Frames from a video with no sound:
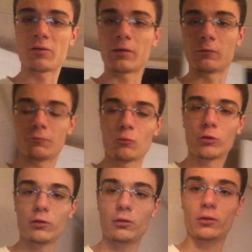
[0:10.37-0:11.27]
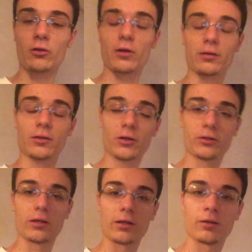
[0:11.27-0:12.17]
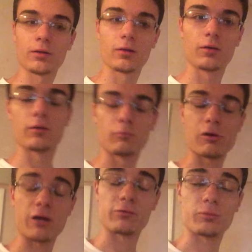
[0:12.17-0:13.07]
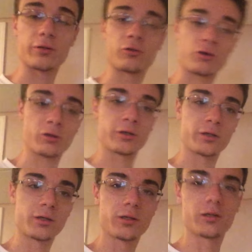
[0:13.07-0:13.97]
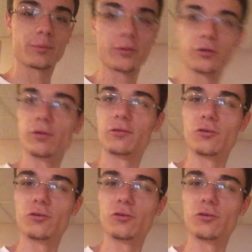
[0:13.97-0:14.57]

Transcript: in 2013. Wow, it's way too early to